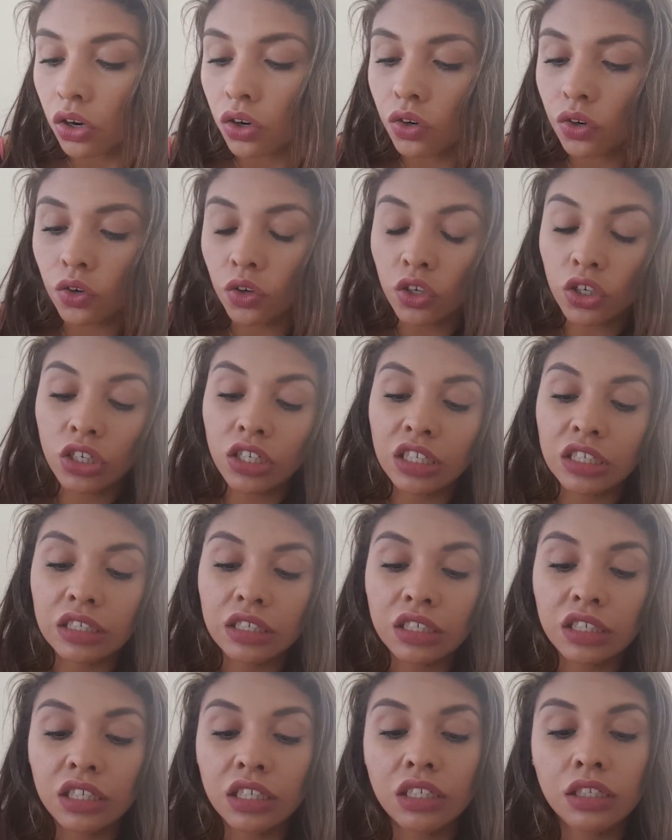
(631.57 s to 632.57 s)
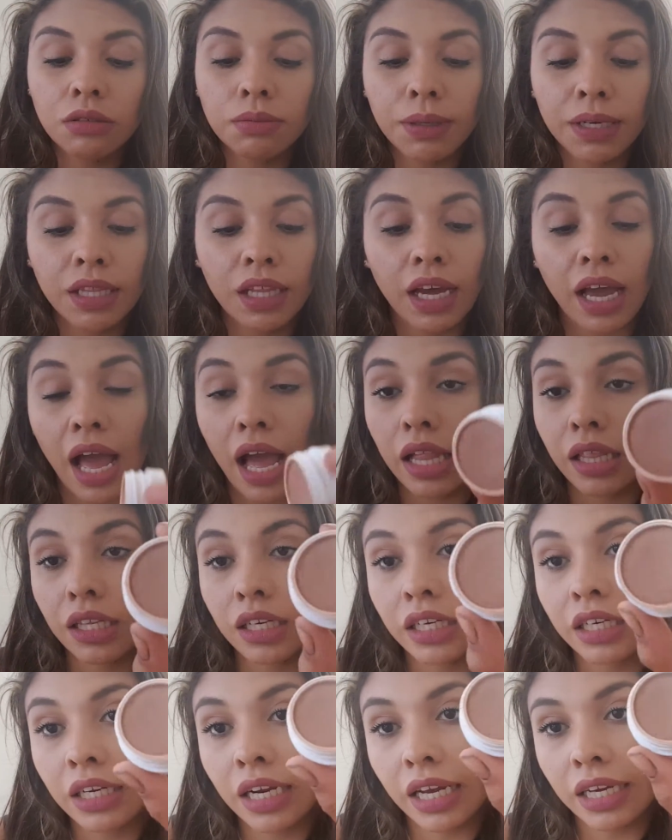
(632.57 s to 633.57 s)
Cornelius by the
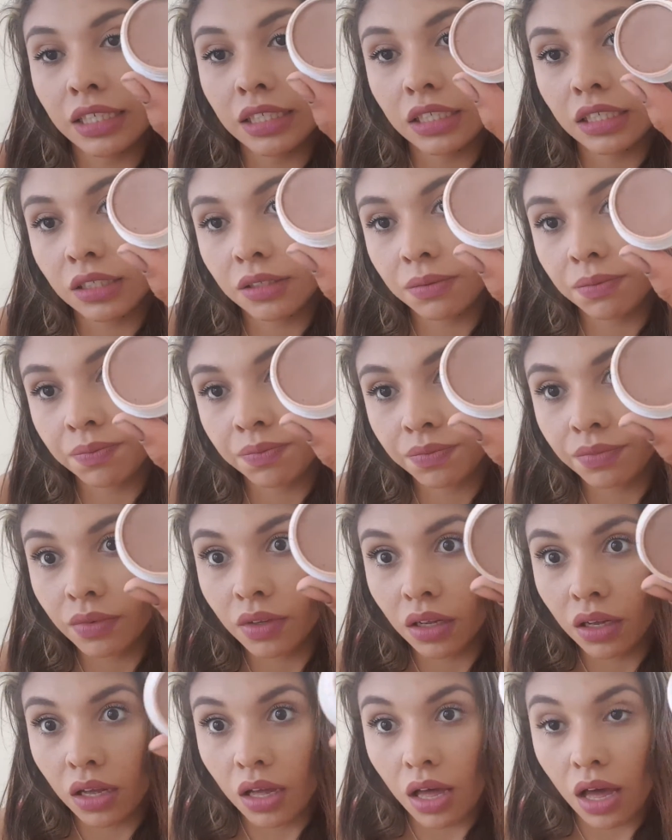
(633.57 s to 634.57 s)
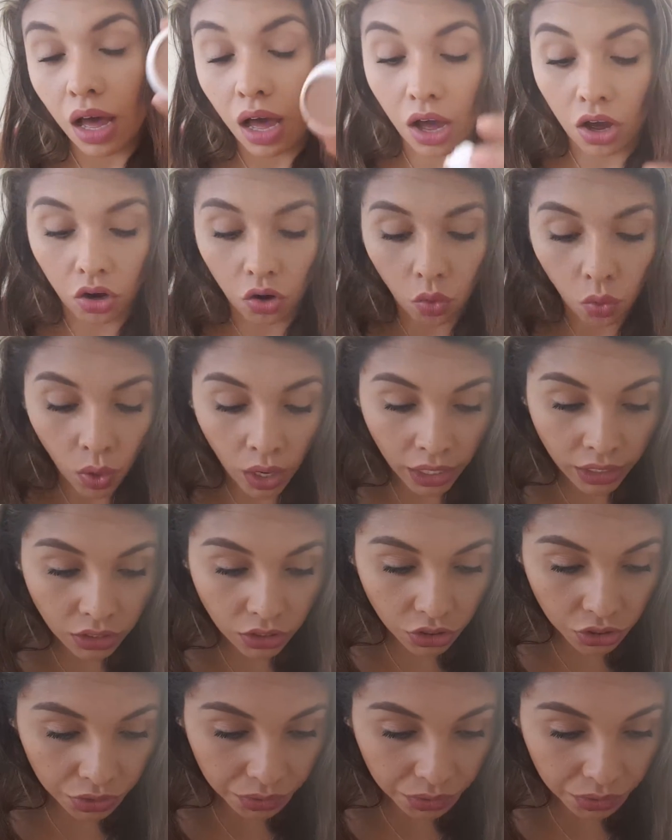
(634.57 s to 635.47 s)
Kathleen Lights quad.